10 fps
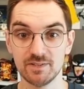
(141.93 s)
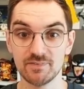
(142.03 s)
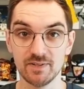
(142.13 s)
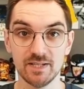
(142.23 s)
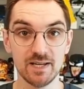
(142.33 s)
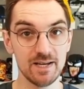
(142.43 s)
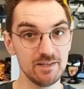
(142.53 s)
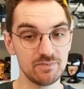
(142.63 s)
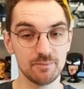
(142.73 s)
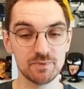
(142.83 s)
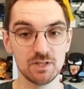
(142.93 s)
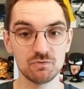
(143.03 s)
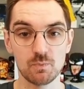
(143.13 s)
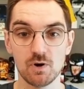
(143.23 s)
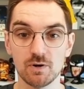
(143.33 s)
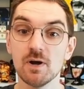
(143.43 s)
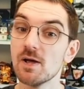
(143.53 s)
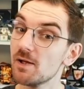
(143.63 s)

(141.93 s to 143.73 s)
saying, hey, something is wrong,